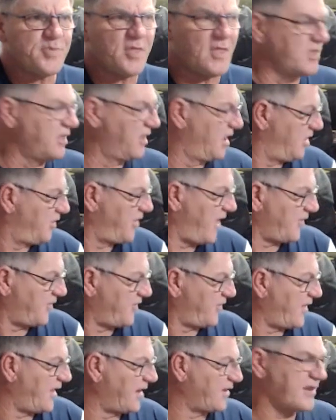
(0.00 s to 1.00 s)
yeah,
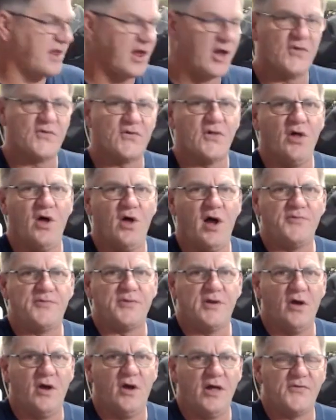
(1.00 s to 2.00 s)
that goes live
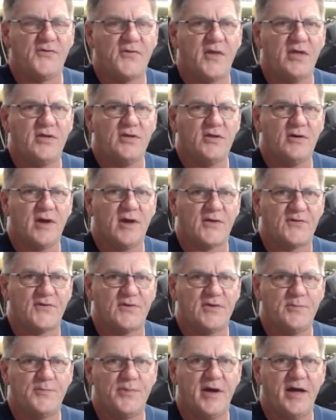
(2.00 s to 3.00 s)
tonight. So you're
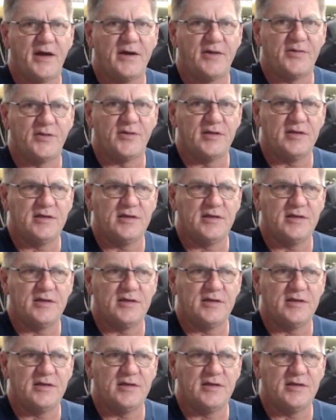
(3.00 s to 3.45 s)
actually part of